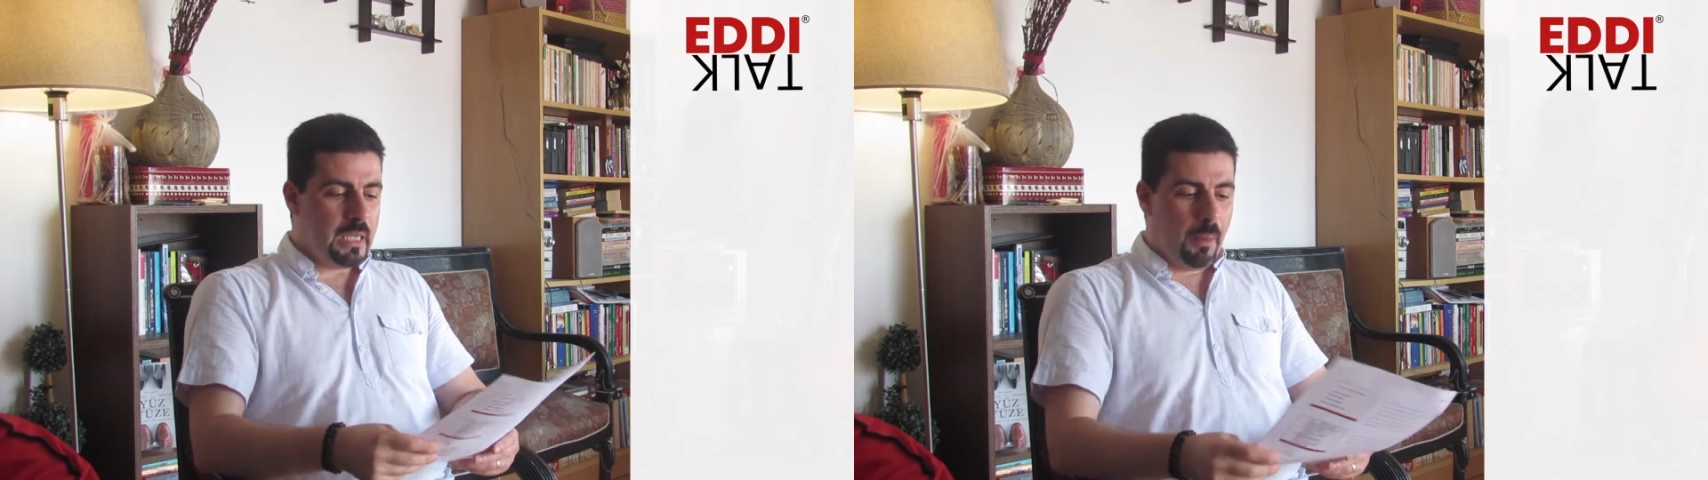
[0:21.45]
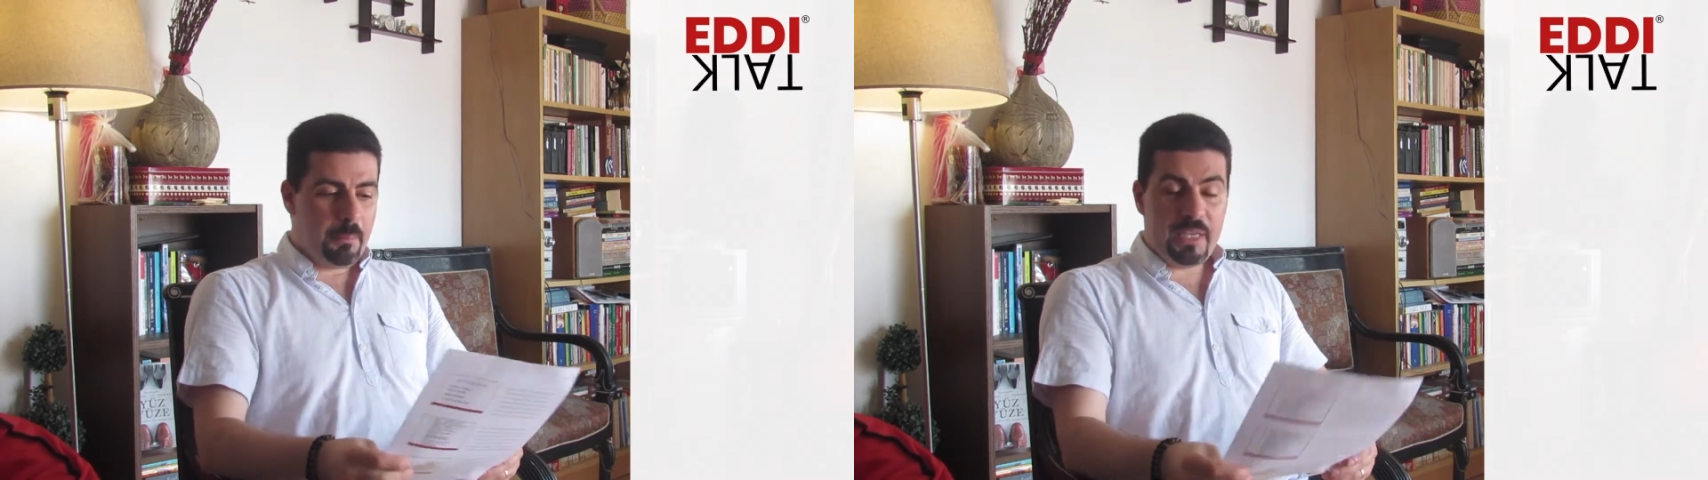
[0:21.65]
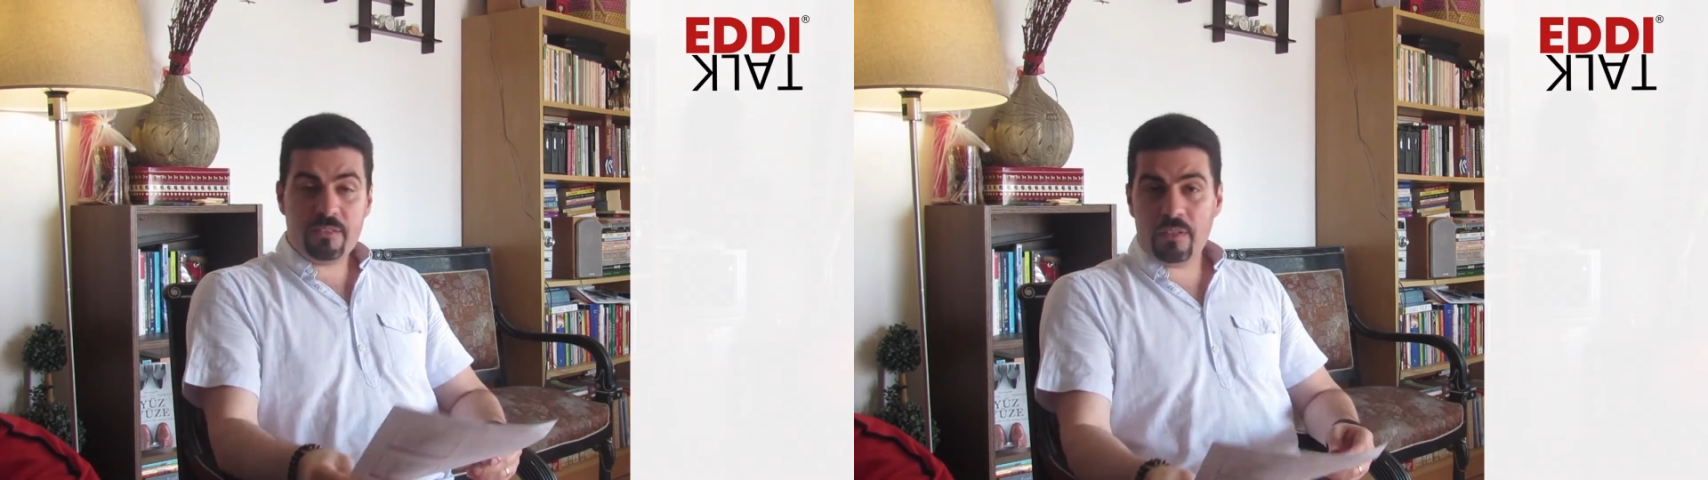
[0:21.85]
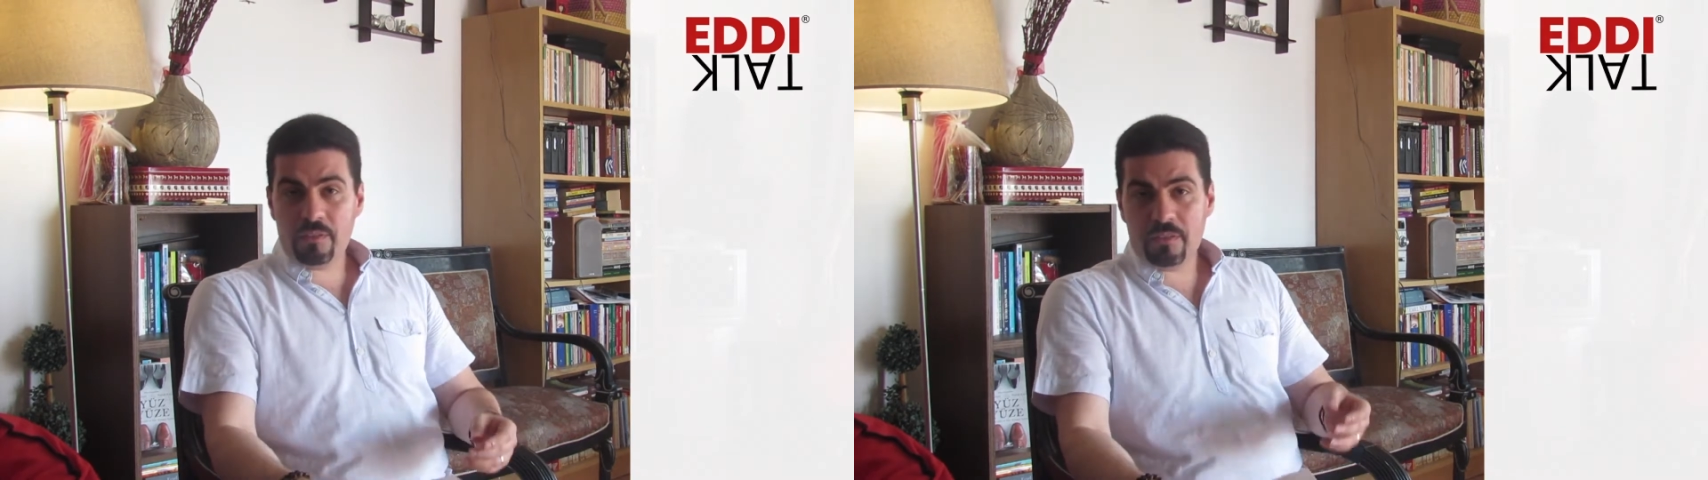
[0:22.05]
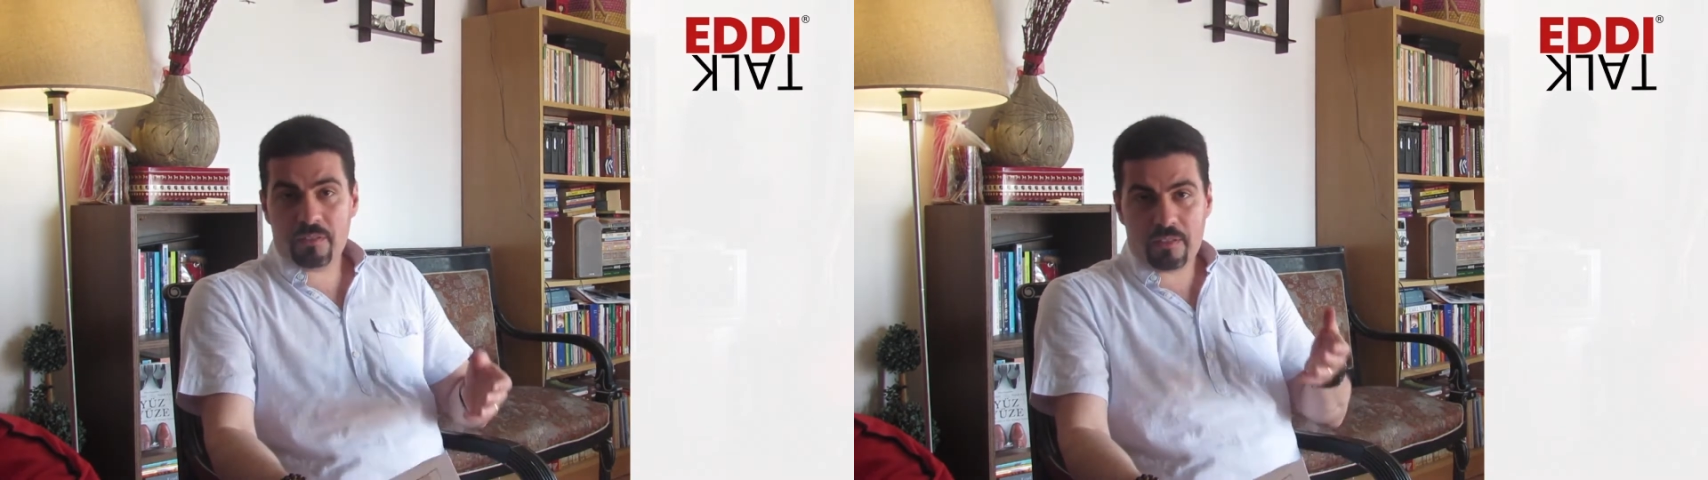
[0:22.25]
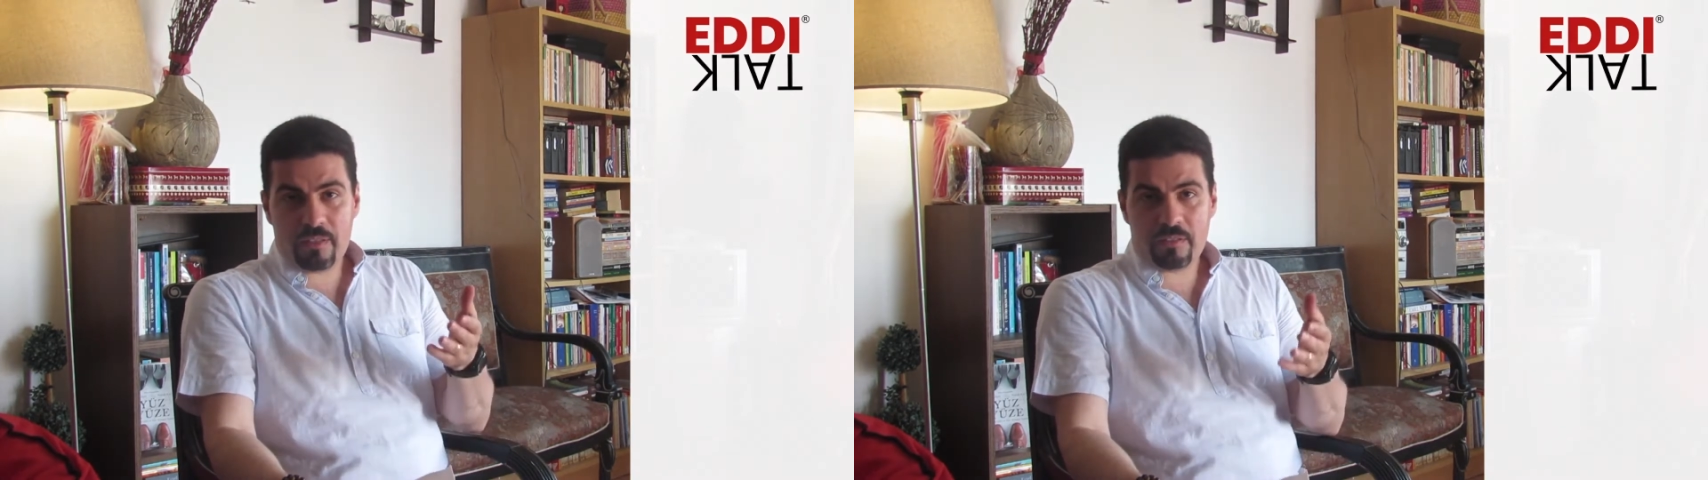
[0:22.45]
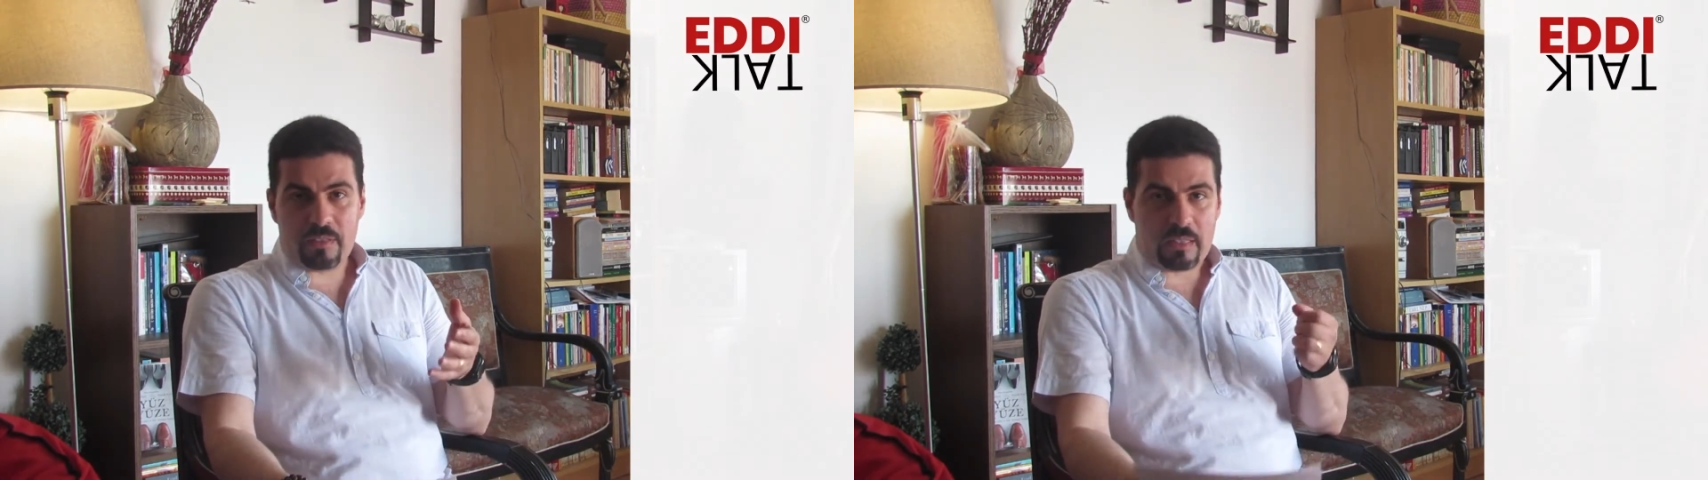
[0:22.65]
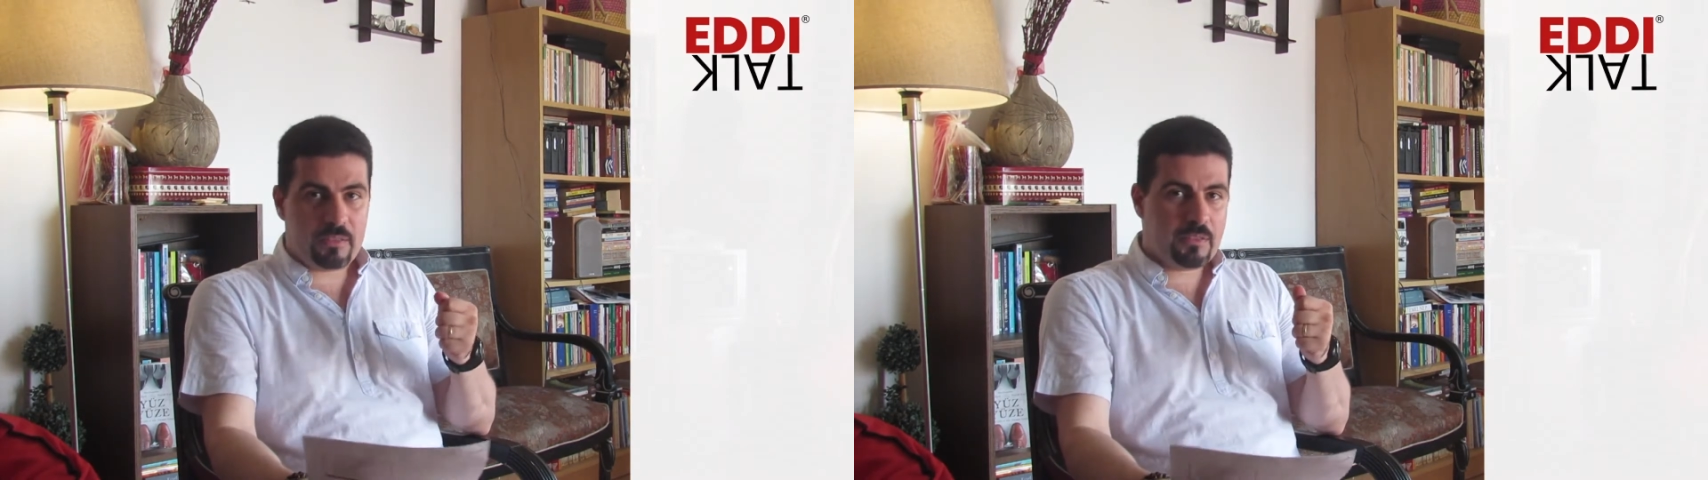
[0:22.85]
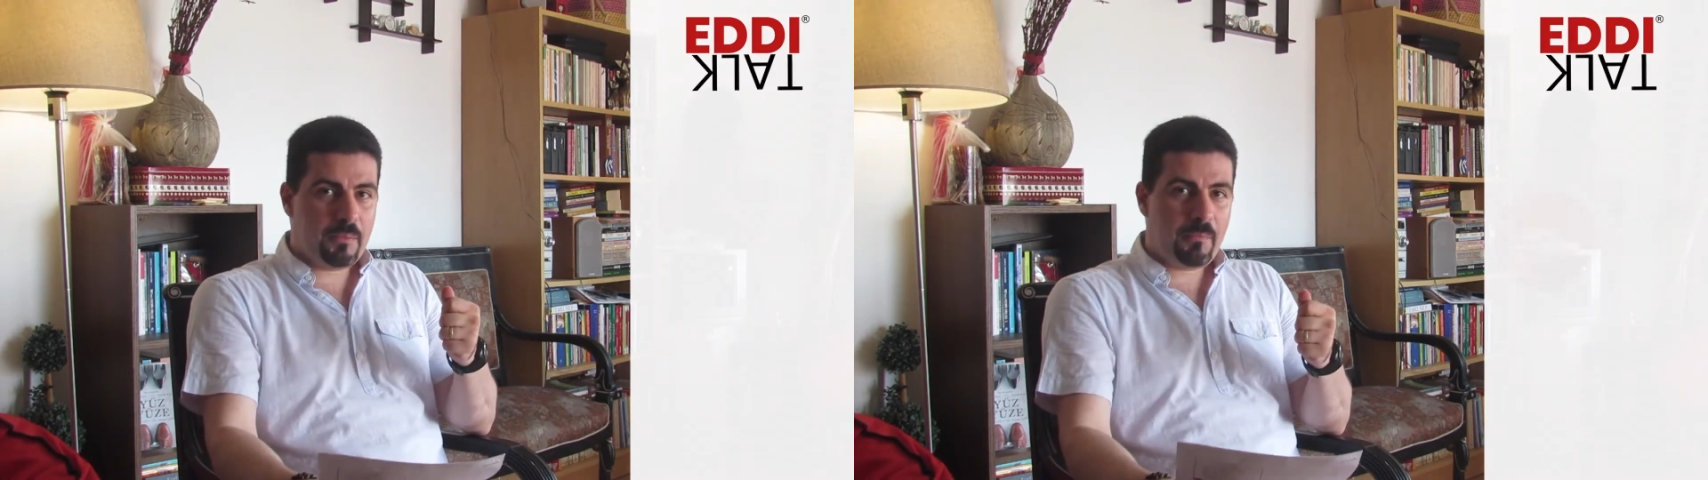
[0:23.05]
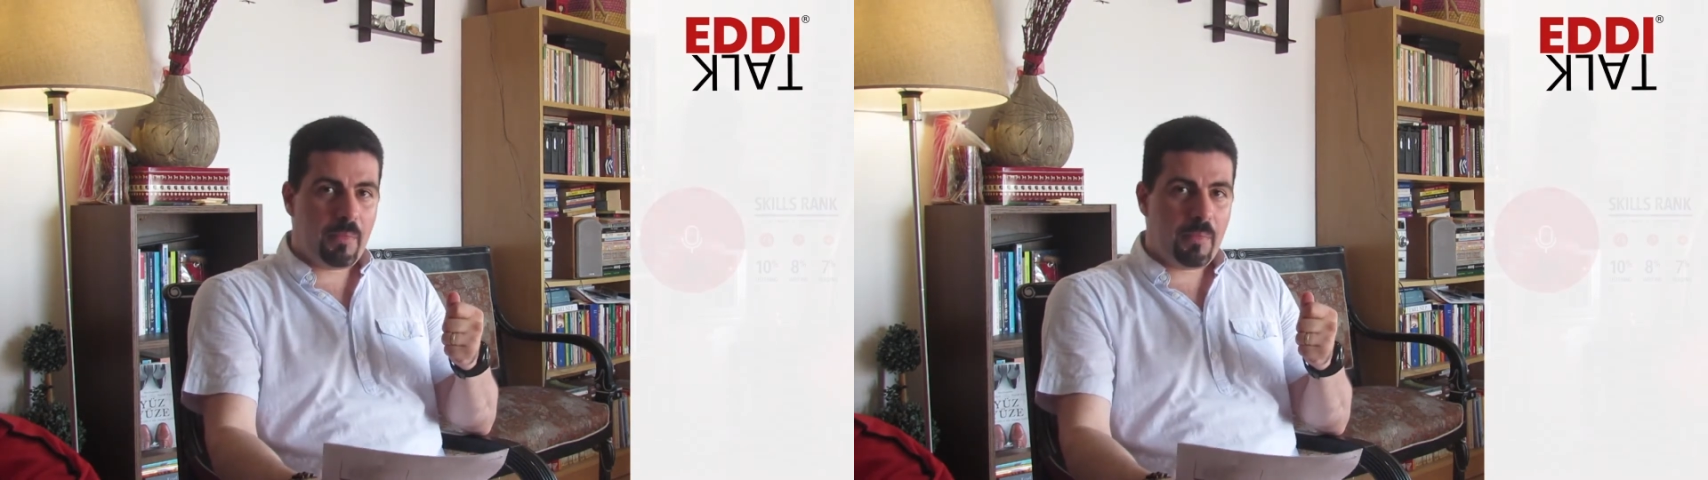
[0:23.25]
Based on the statistics,